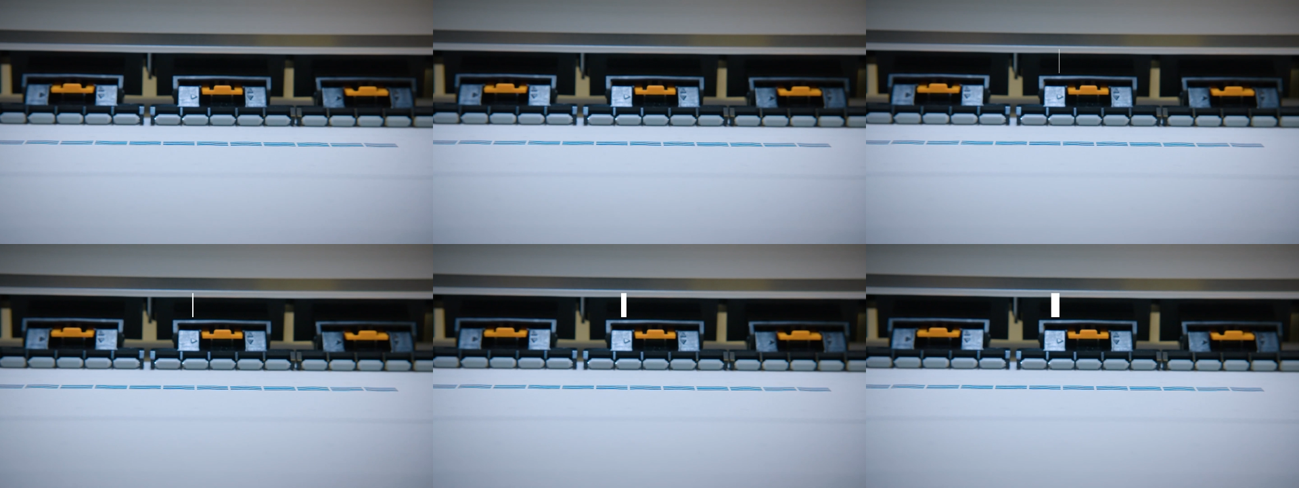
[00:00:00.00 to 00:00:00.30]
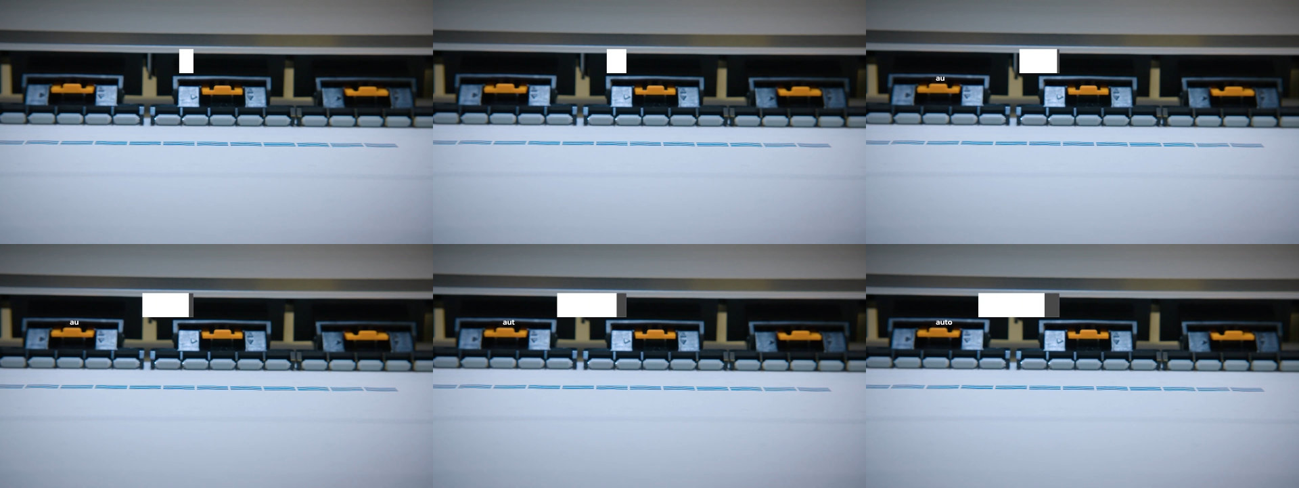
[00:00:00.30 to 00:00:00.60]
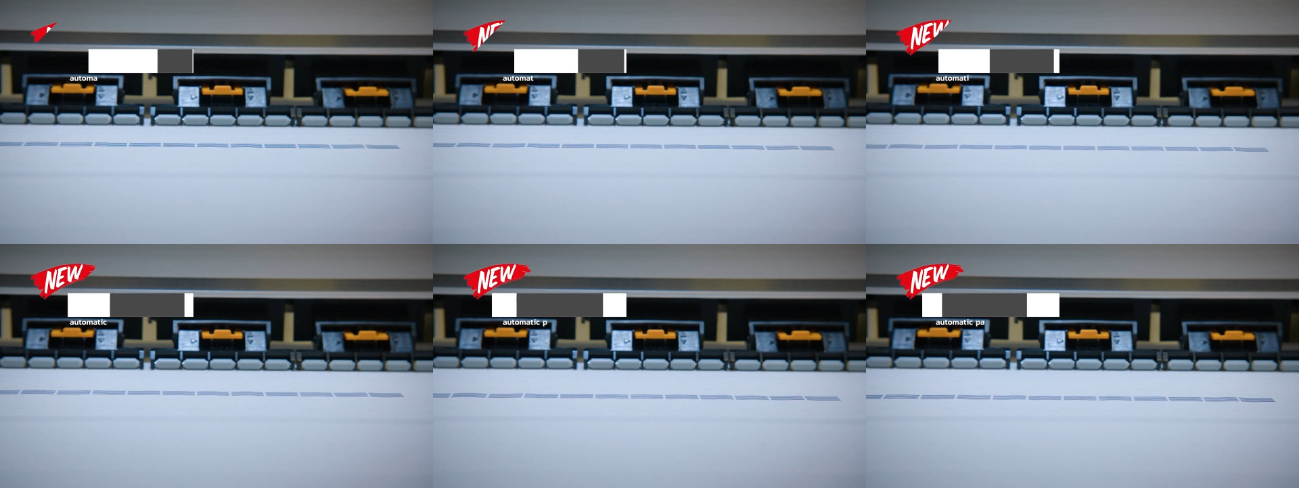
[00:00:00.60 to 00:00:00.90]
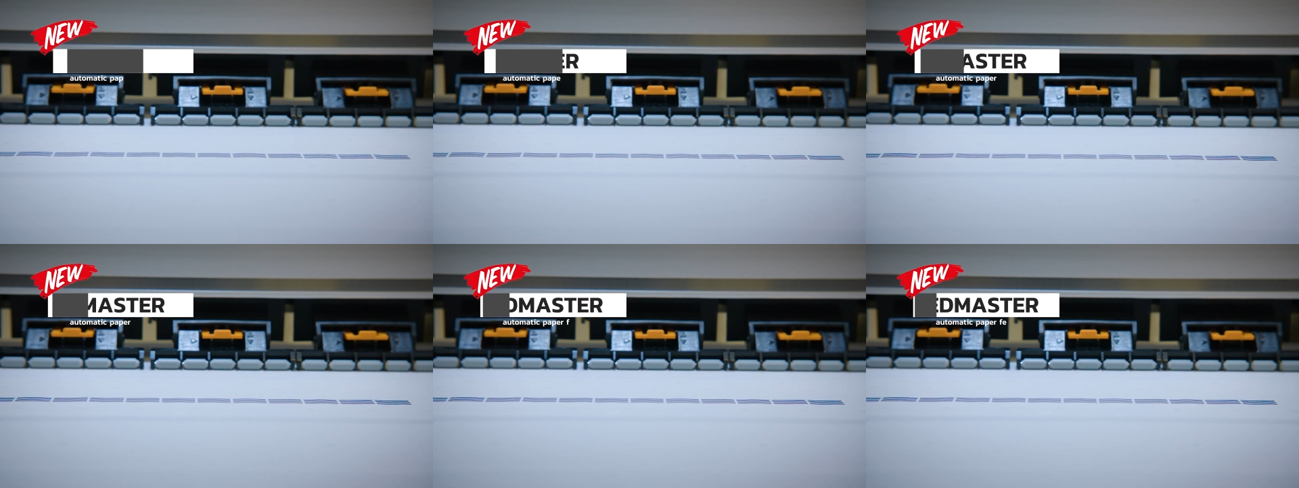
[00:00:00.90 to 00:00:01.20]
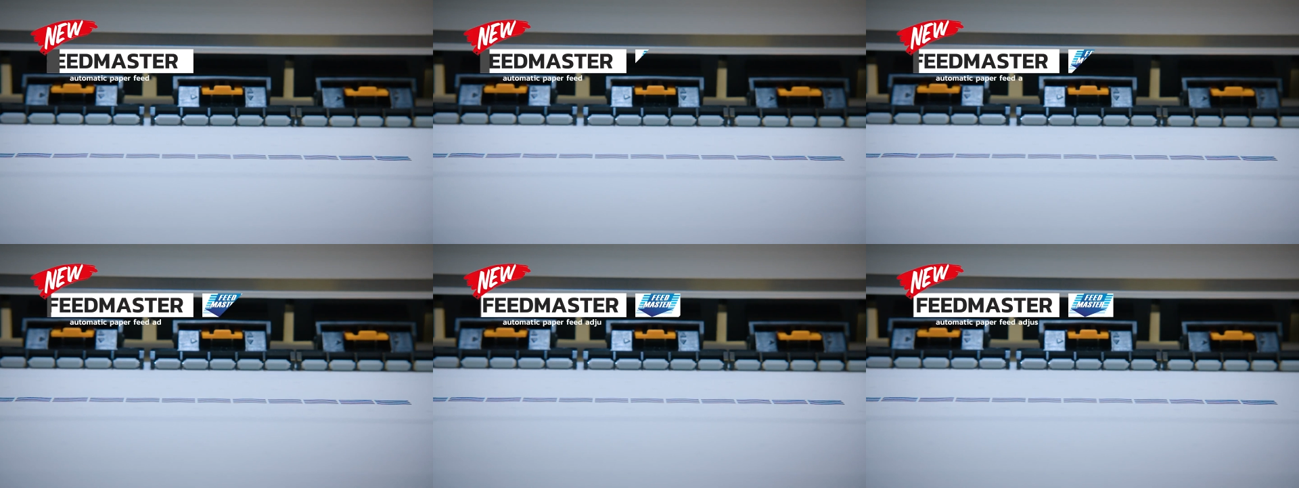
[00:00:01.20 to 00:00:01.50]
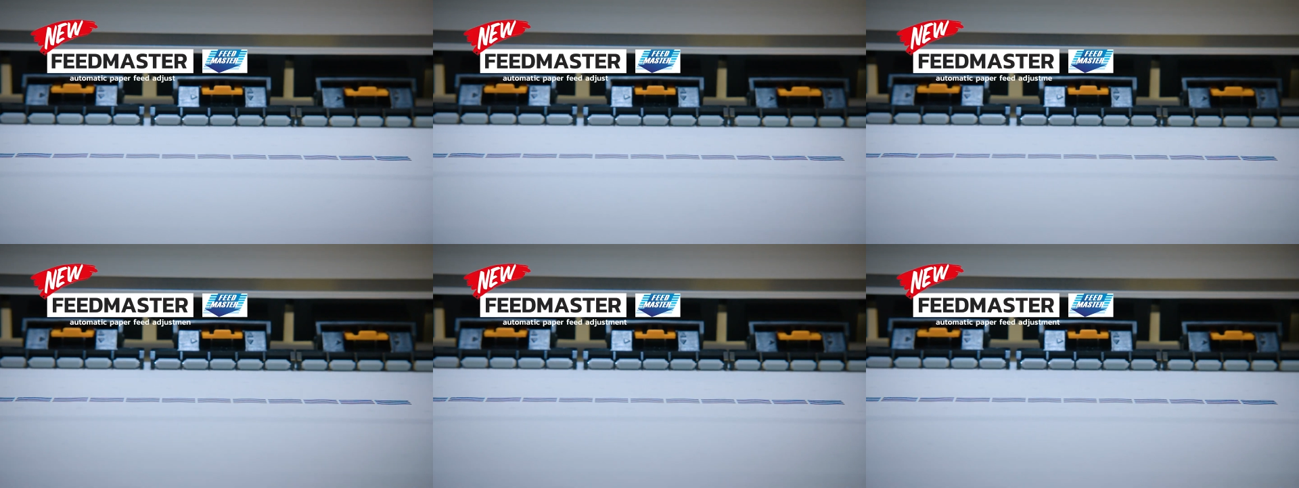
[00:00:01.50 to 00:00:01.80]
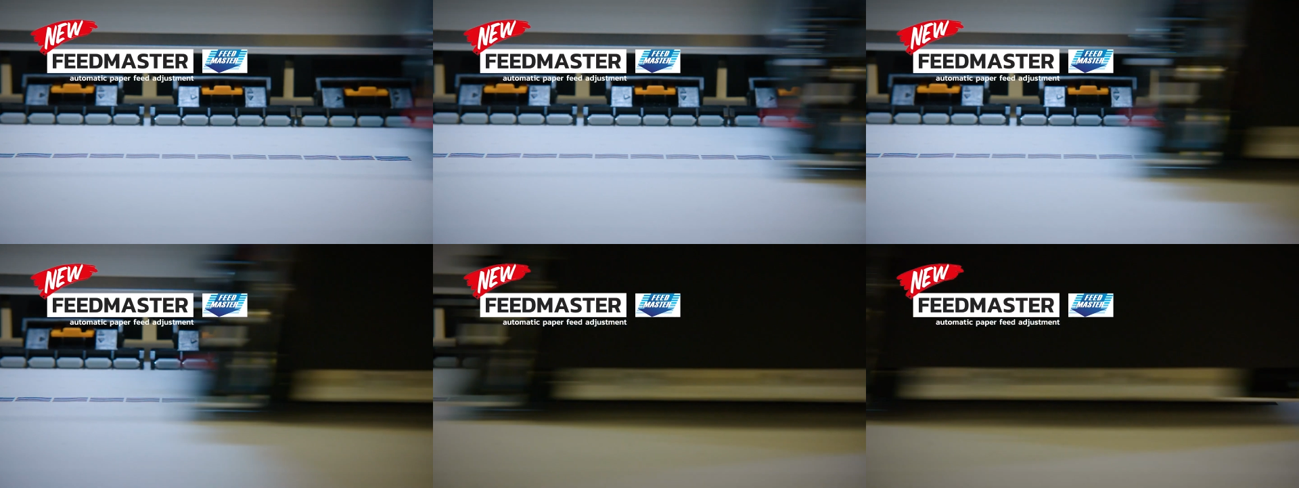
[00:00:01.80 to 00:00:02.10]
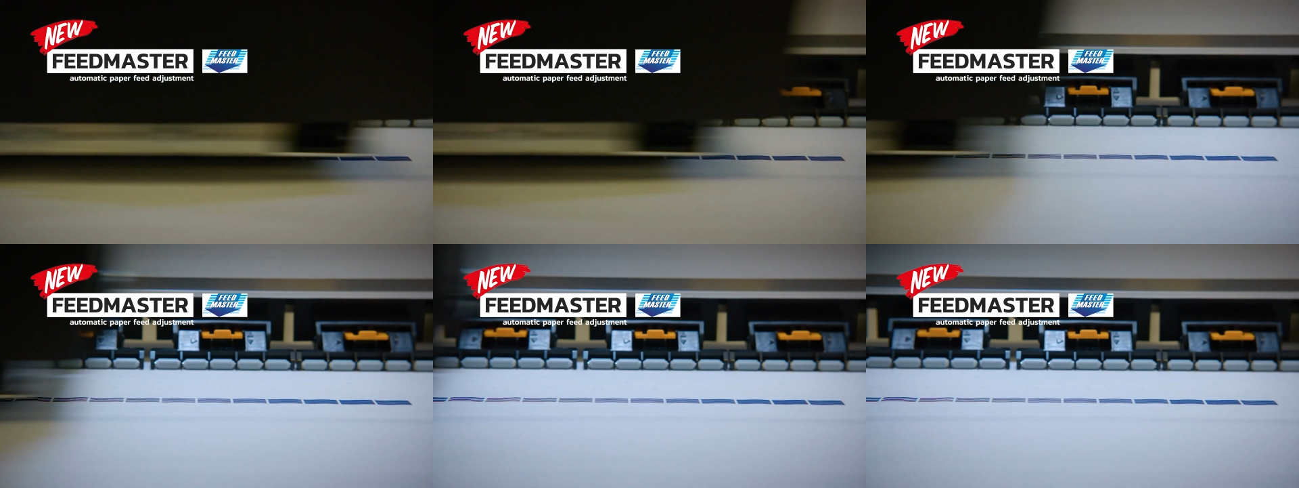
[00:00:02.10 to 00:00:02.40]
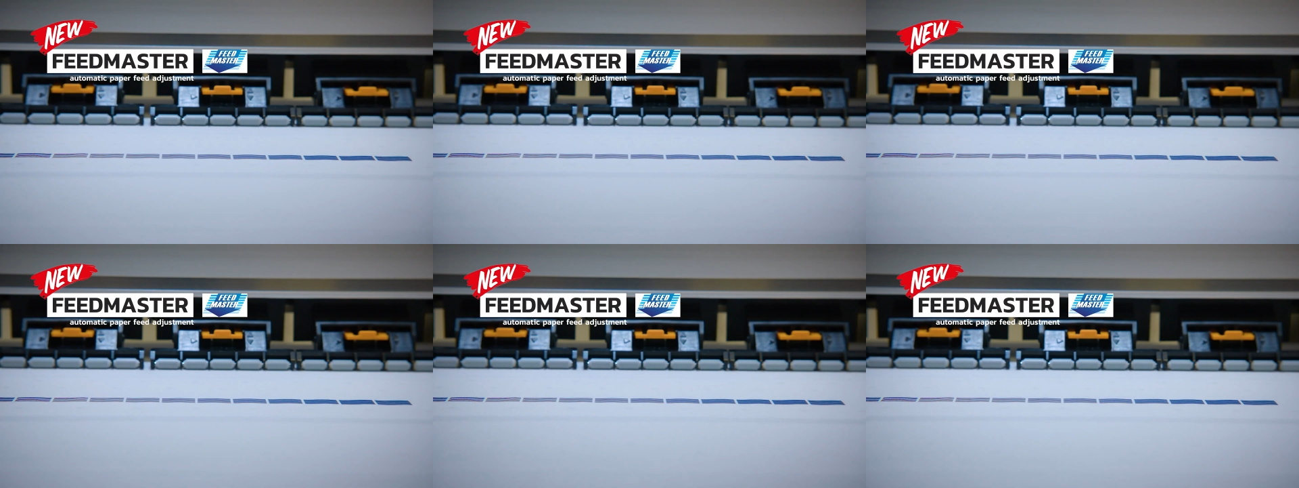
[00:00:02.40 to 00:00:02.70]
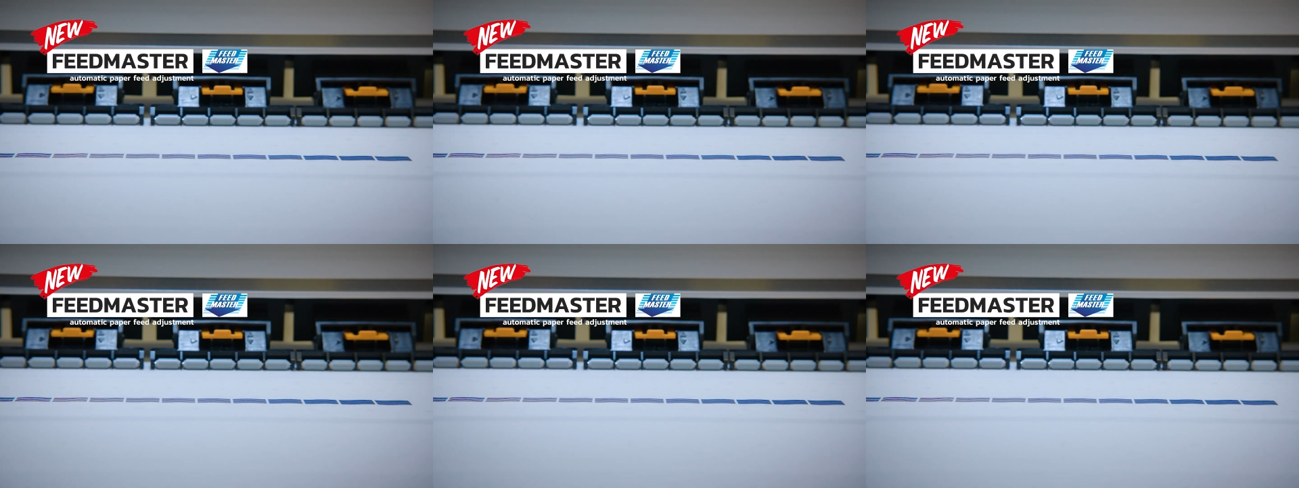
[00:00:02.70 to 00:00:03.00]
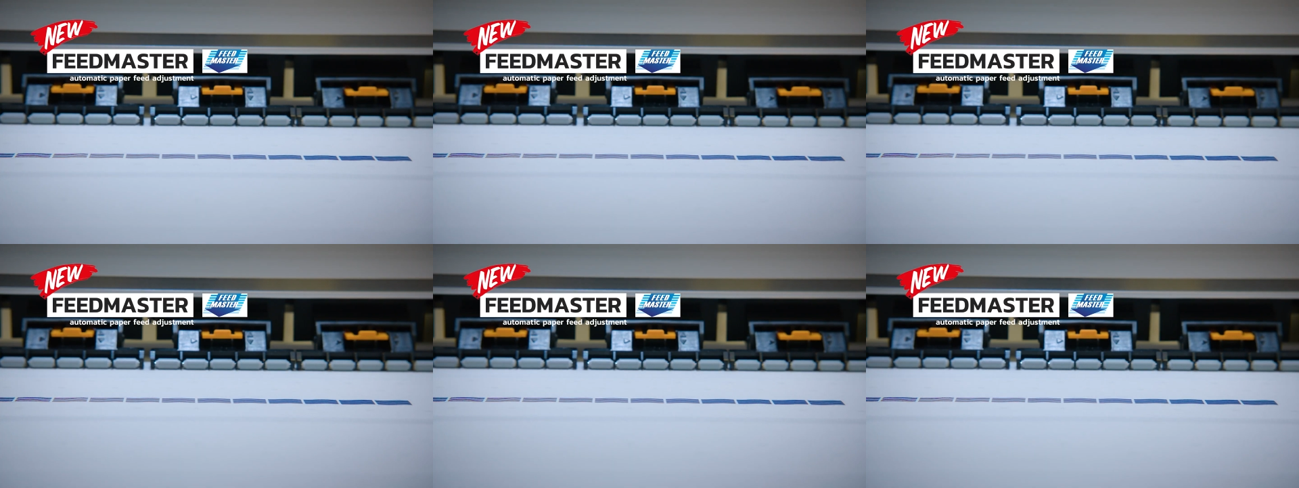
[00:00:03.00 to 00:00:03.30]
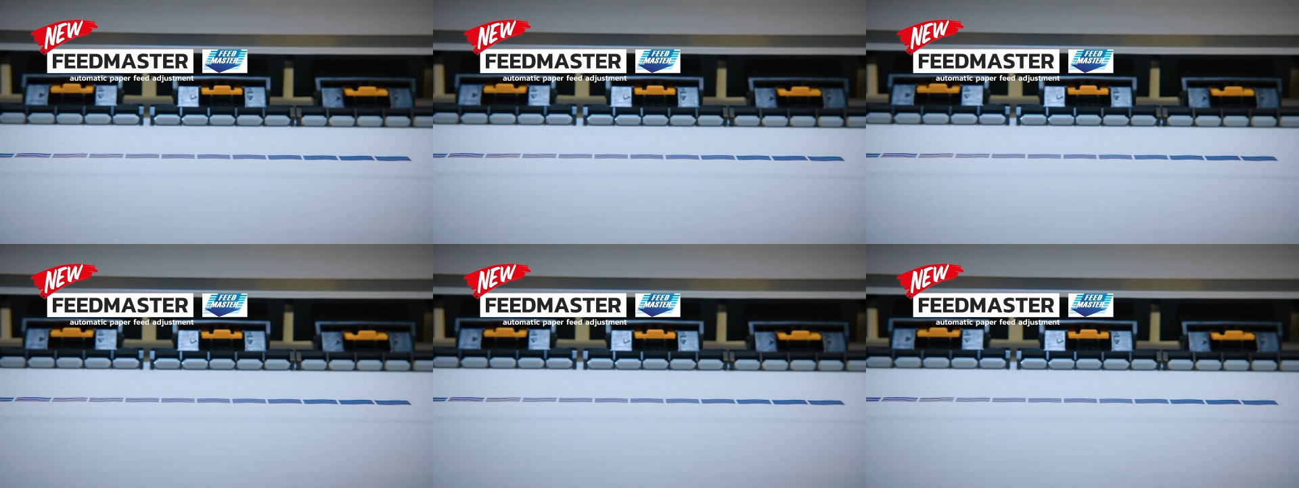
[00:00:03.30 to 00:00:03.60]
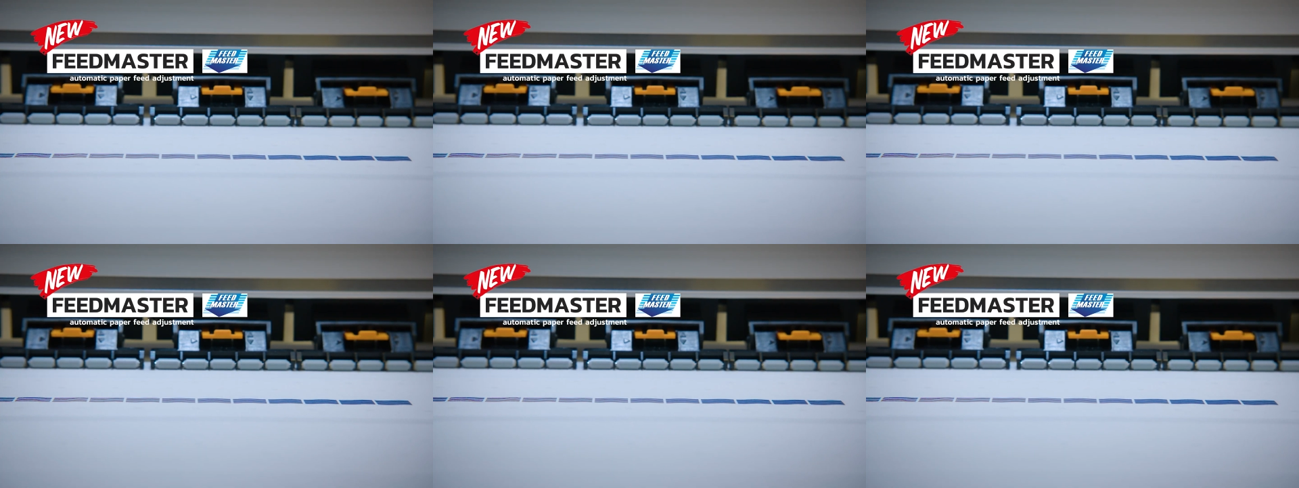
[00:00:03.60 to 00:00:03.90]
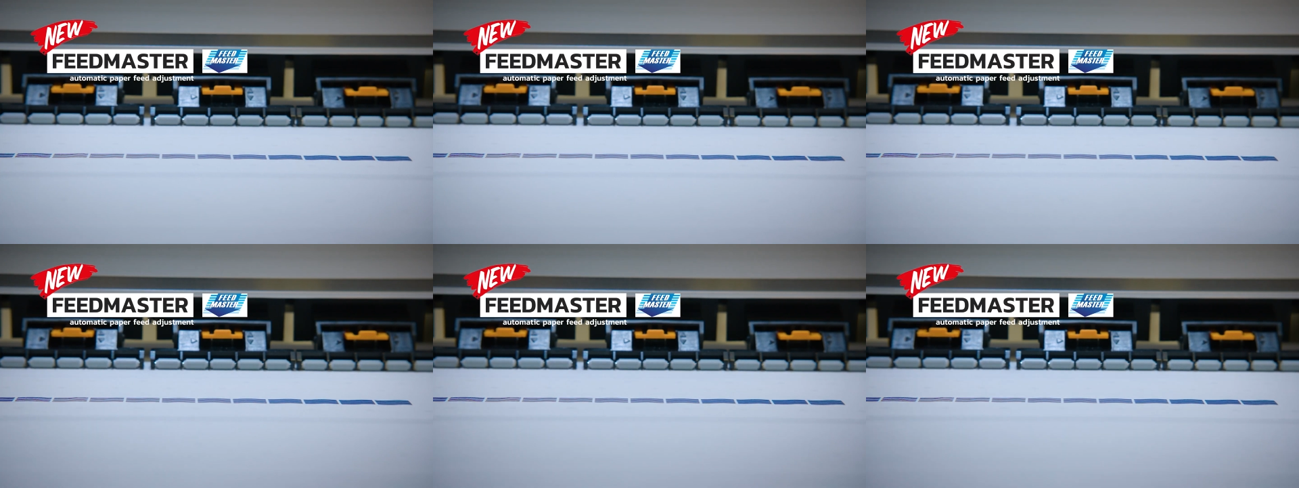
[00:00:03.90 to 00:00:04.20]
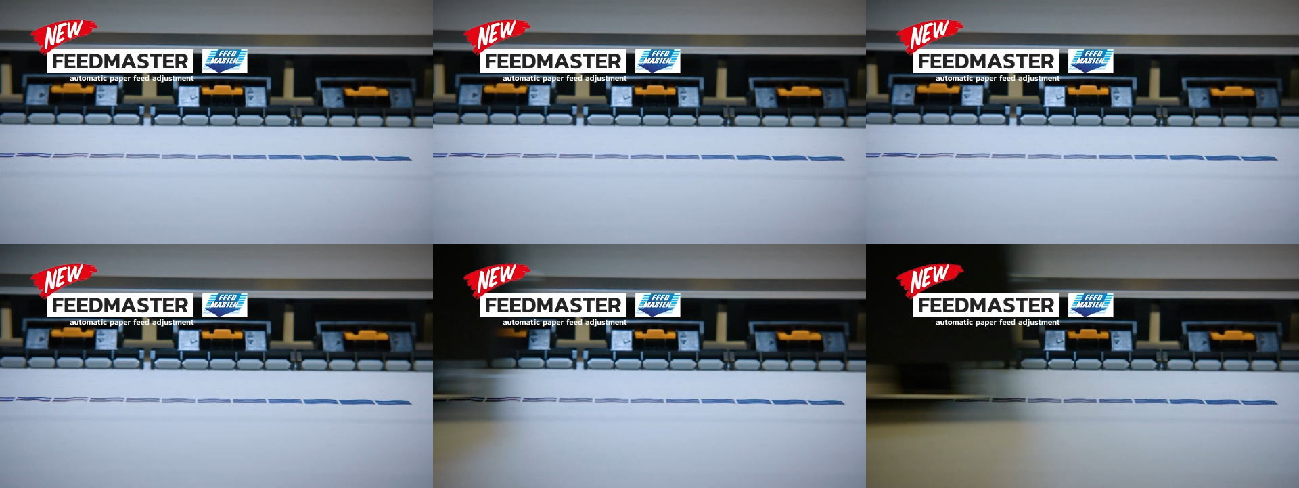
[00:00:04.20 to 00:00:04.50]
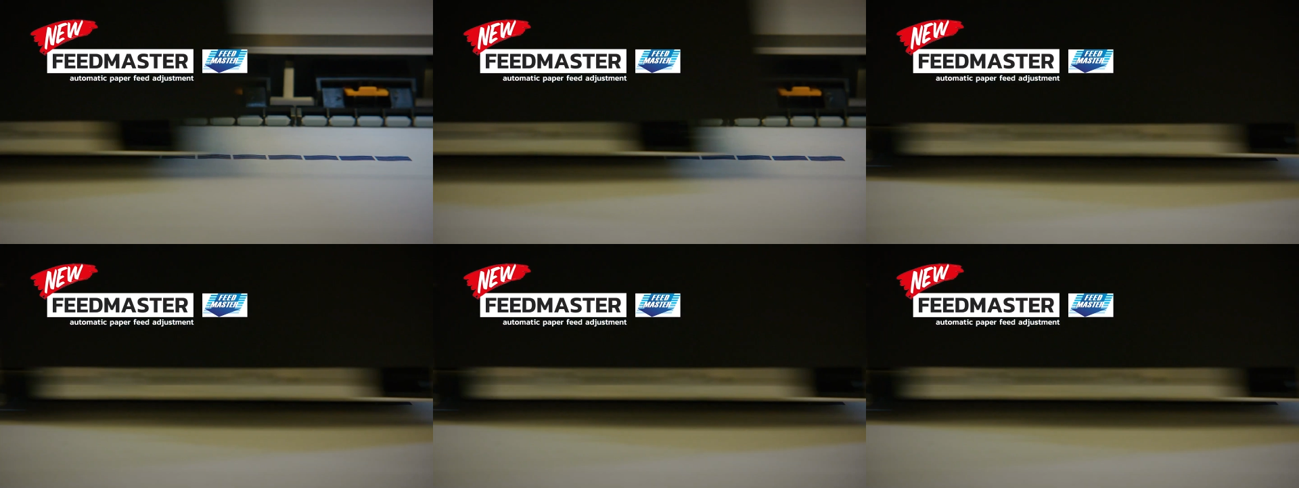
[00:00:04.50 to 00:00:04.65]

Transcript: [unreadable: no face in view]